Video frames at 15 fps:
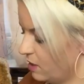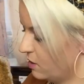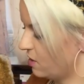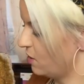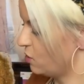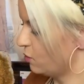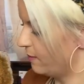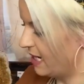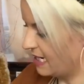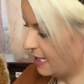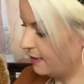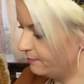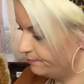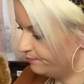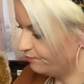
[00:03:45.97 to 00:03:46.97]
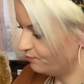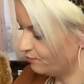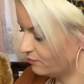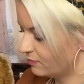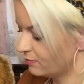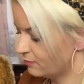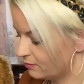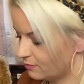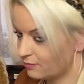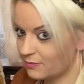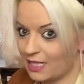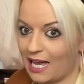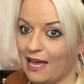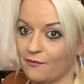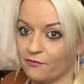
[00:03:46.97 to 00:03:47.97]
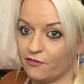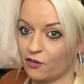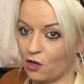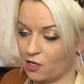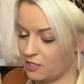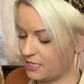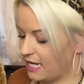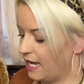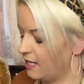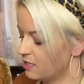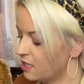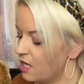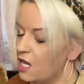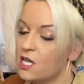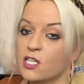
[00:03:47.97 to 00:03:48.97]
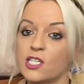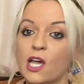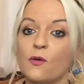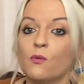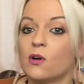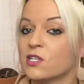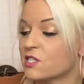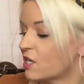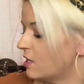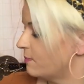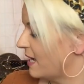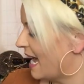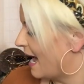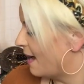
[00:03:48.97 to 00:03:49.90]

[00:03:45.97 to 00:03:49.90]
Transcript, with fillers: social media and for contact. So what's going to be